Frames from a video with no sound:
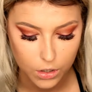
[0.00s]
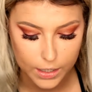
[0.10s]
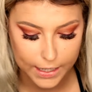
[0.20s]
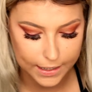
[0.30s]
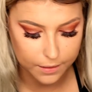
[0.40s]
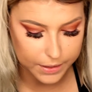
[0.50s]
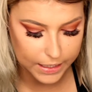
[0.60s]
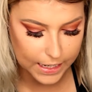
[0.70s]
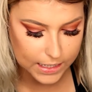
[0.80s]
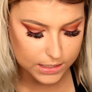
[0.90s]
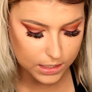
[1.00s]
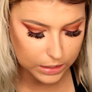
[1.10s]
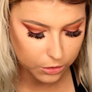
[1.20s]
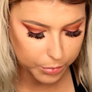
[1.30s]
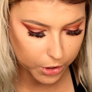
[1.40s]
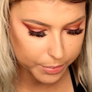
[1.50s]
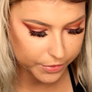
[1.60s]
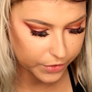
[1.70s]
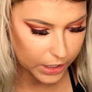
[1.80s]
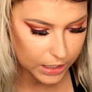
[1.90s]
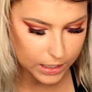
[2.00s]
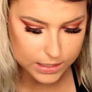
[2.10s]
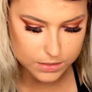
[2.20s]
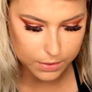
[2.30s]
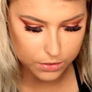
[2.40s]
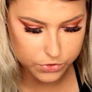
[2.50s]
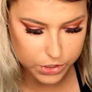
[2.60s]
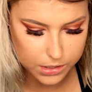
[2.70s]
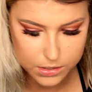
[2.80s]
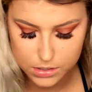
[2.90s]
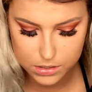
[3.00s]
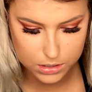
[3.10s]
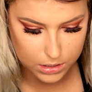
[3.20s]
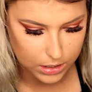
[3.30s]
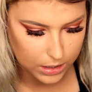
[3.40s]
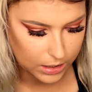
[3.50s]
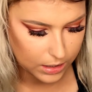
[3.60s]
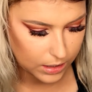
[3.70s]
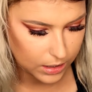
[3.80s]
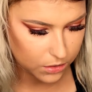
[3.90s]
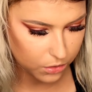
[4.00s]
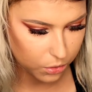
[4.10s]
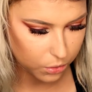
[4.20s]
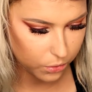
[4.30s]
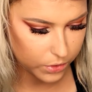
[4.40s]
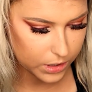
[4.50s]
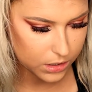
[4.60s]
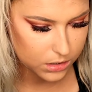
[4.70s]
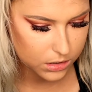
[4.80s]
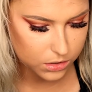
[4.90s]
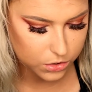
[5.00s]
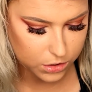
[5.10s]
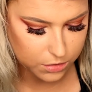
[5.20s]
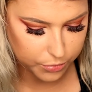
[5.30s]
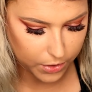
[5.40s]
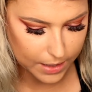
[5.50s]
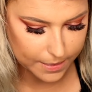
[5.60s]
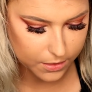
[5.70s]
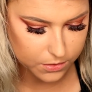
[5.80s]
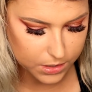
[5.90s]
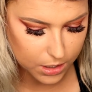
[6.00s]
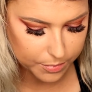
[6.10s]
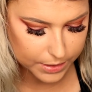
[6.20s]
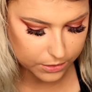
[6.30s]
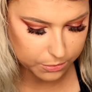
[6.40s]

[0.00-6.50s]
Okay, I'm gonna add a little pop of color as well, just in the corners, just to brighten those up a little